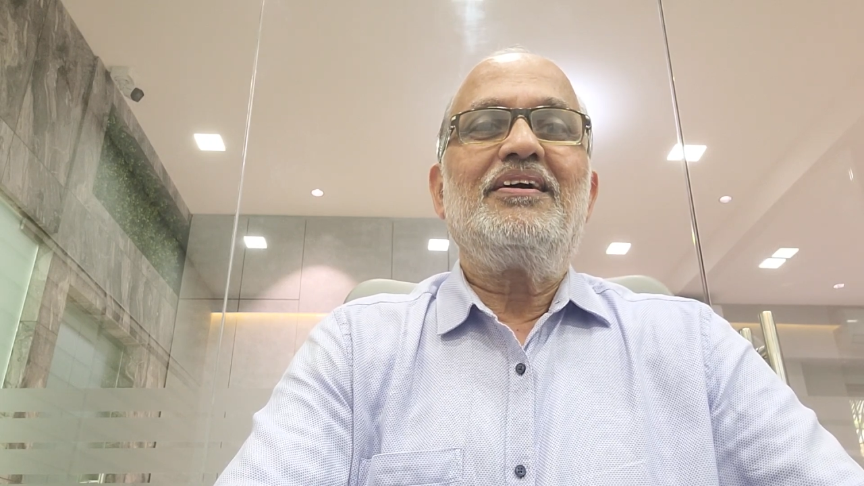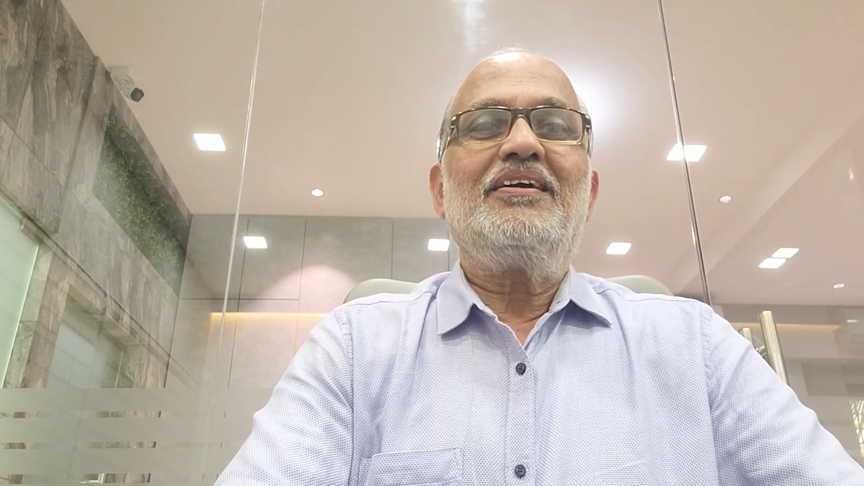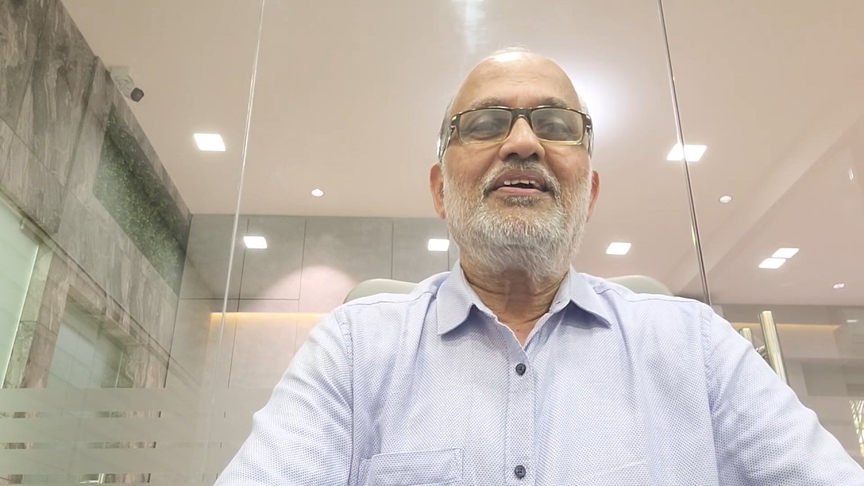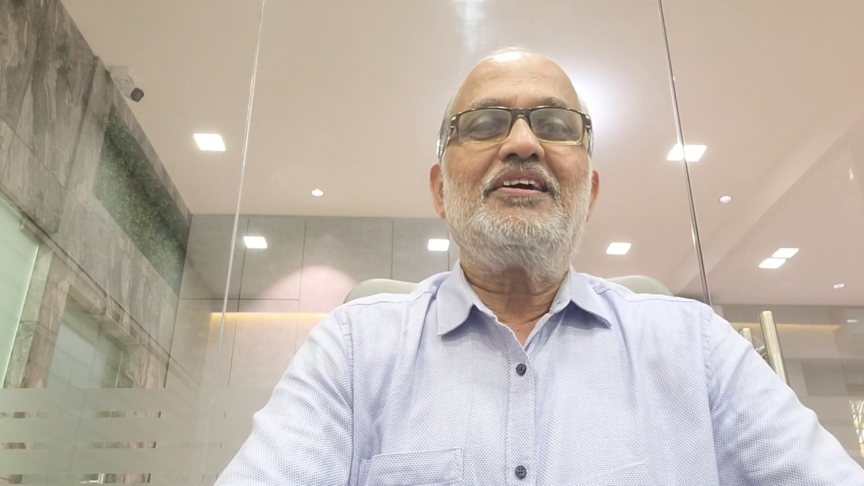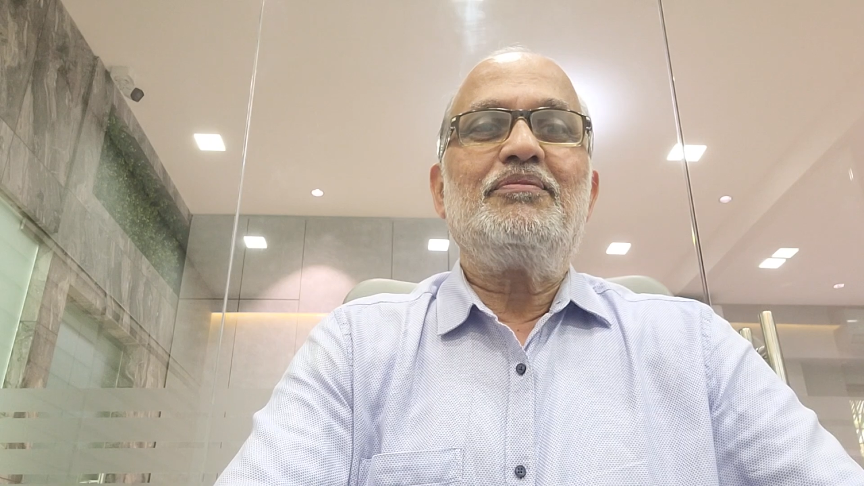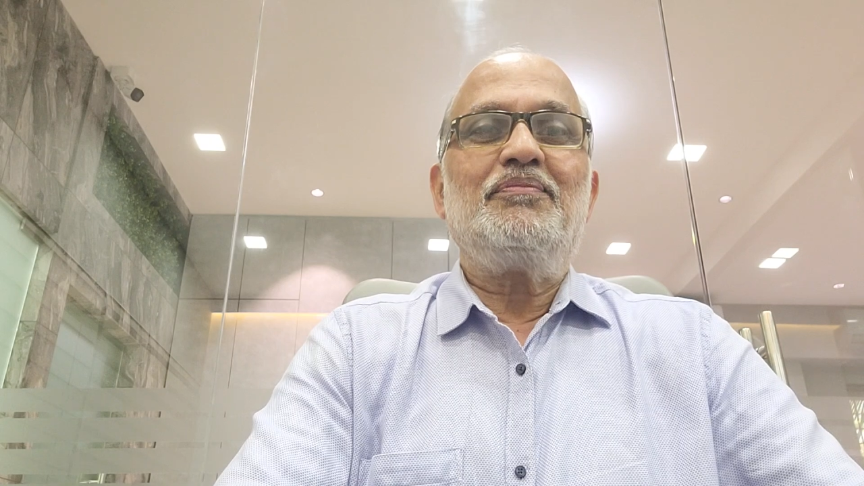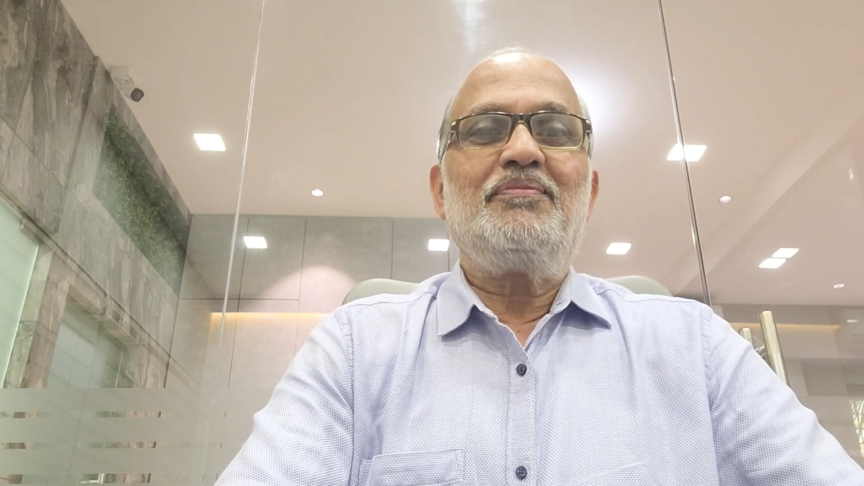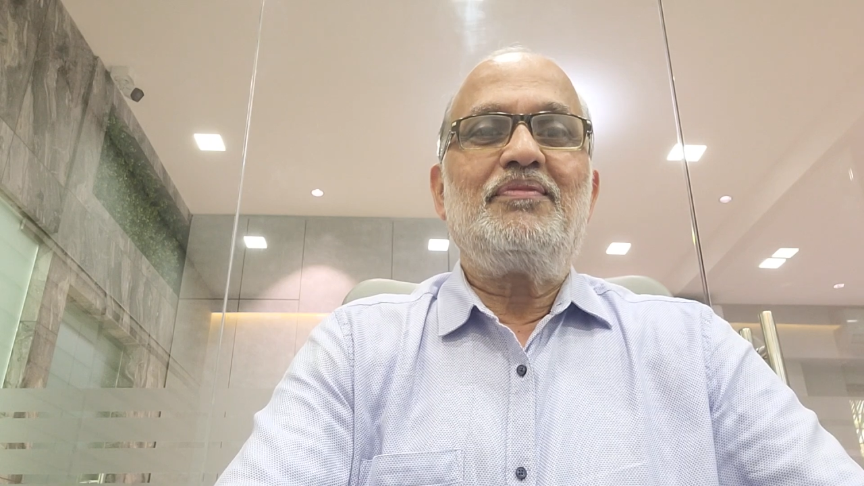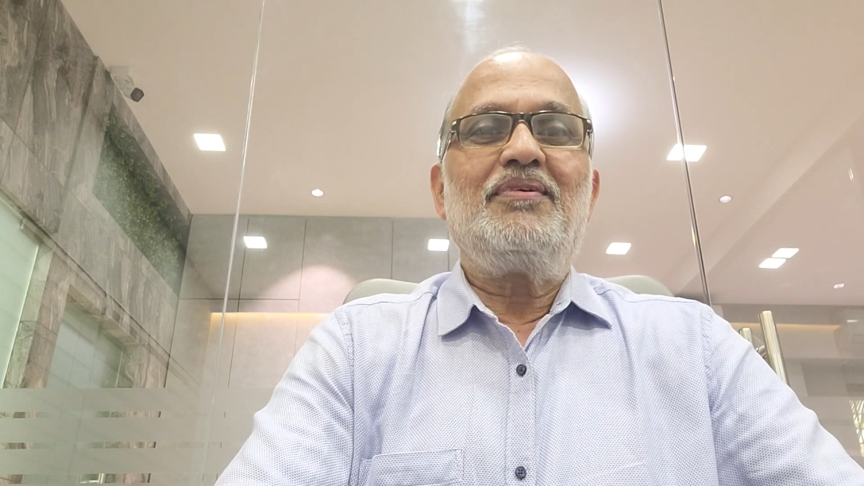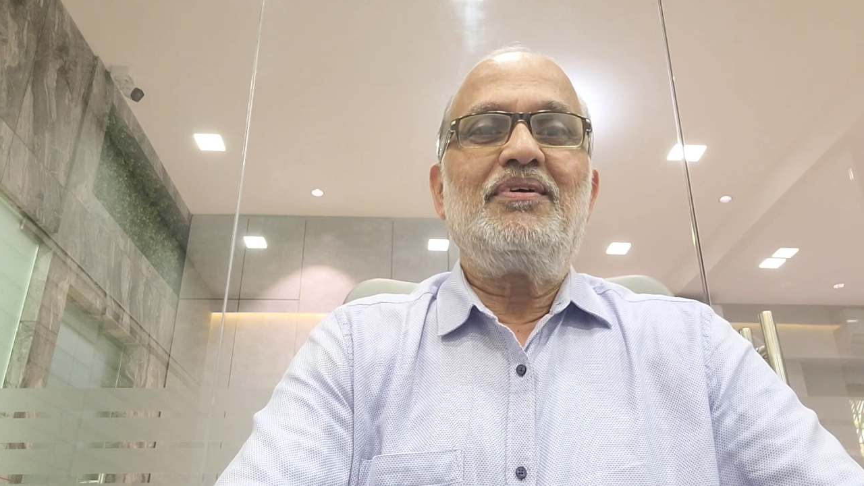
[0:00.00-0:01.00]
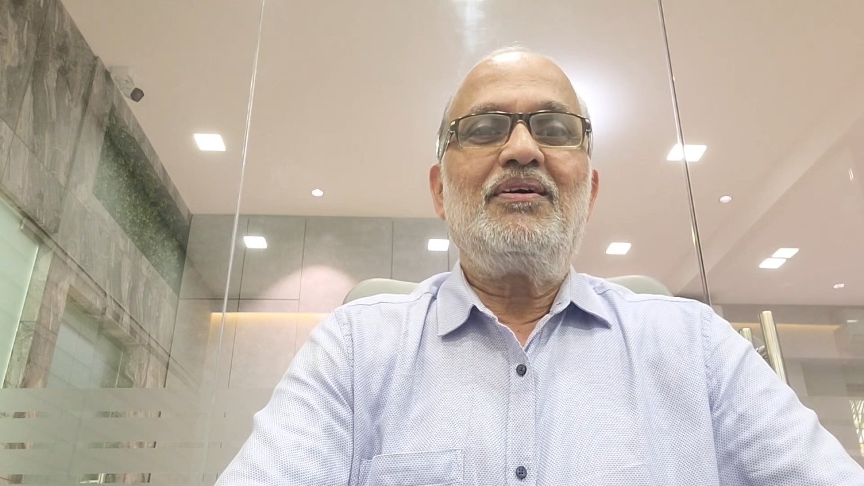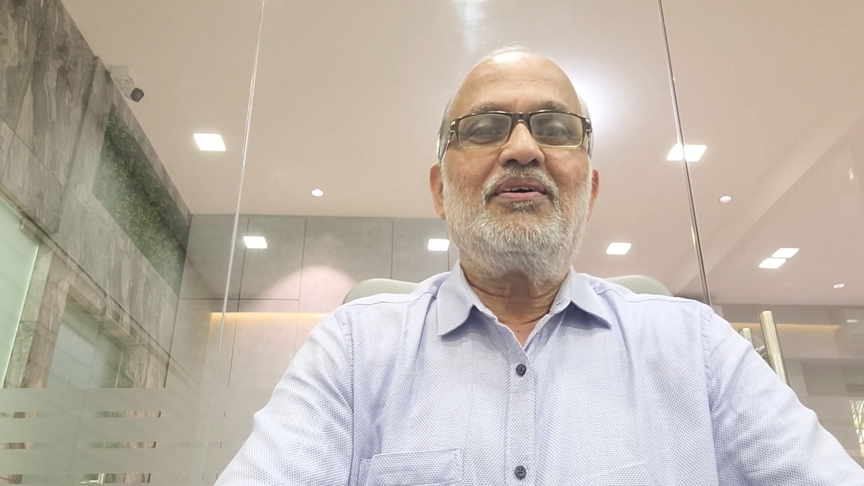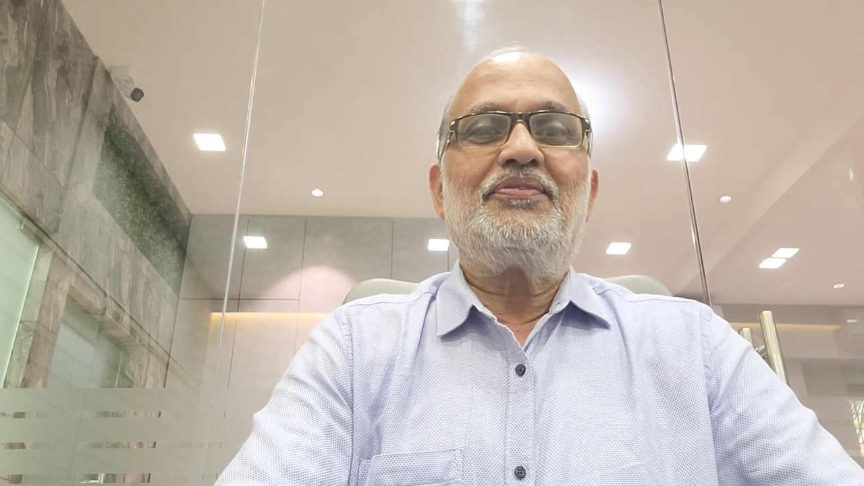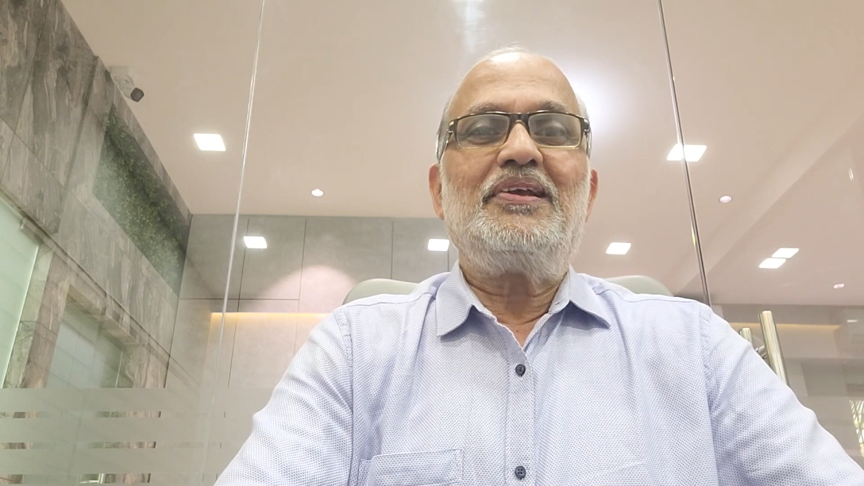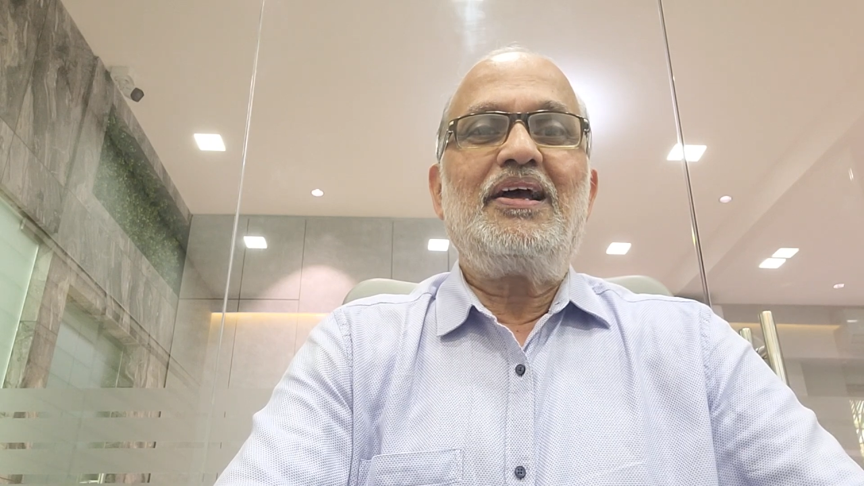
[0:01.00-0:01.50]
income of the